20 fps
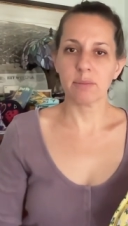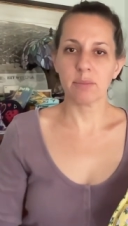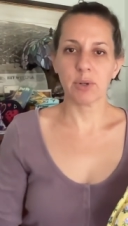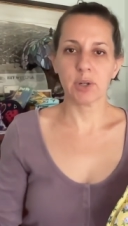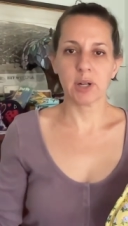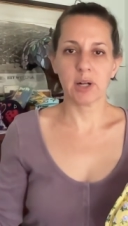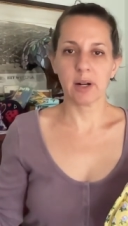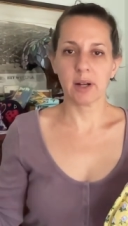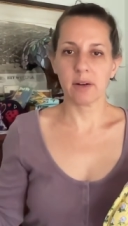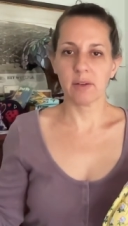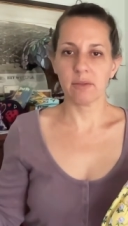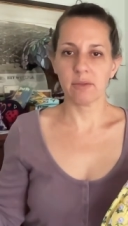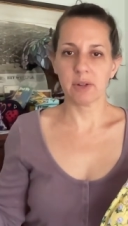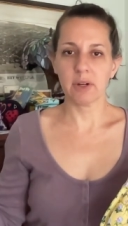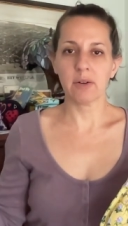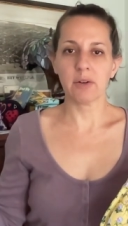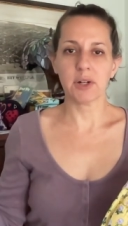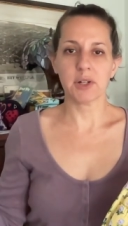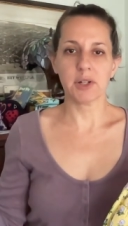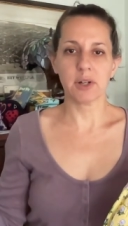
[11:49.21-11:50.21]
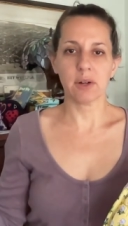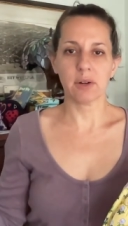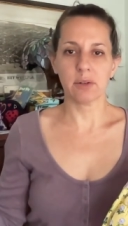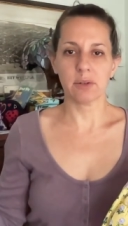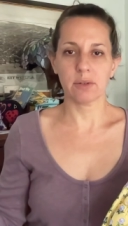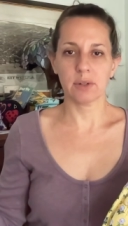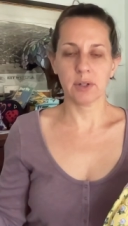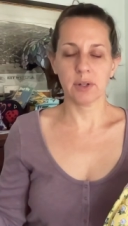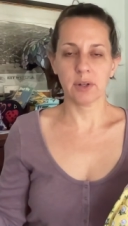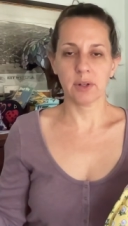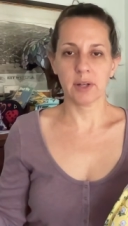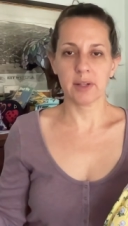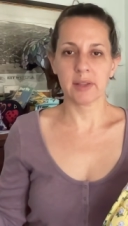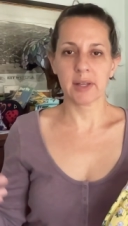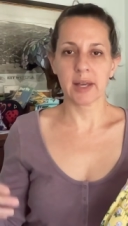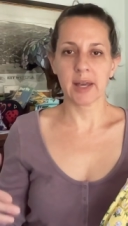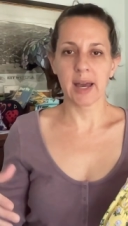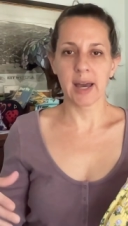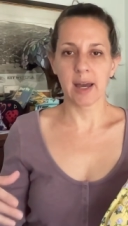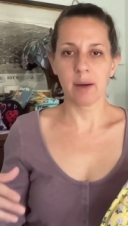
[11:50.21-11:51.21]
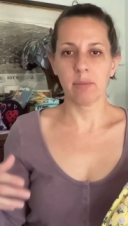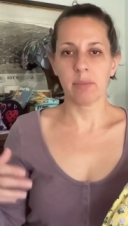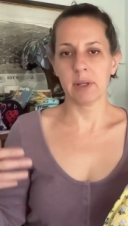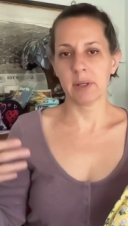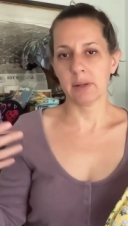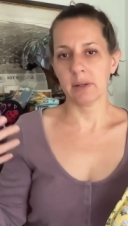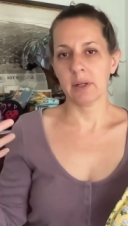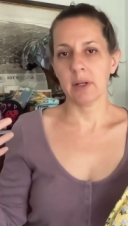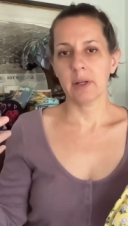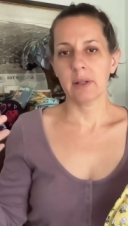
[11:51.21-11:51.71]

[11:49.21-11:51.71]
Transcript: put it on a Vera tote, you know, like they have been,